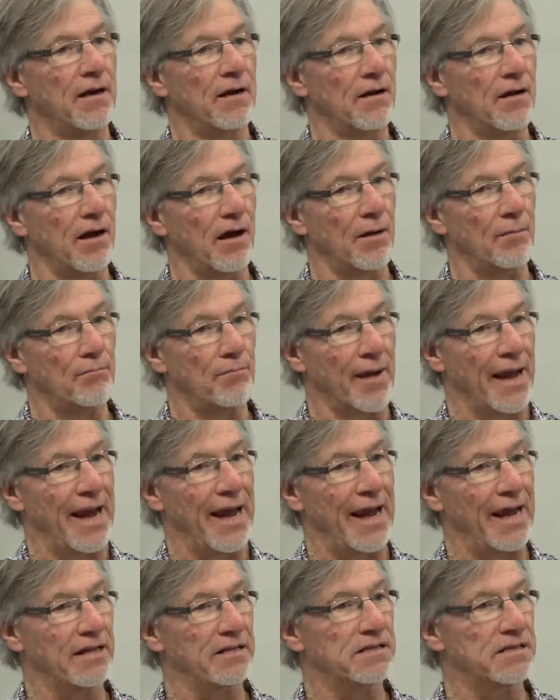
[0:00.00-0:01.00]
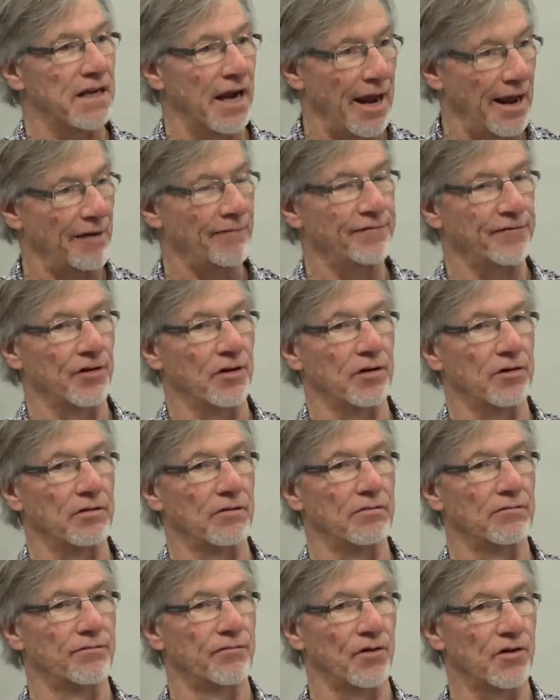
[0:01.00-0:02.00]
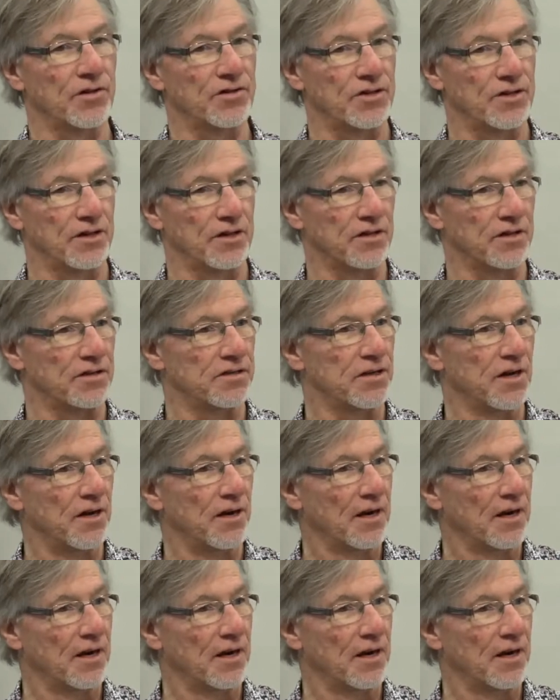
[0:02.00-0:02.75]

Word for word: uh, man's effort versus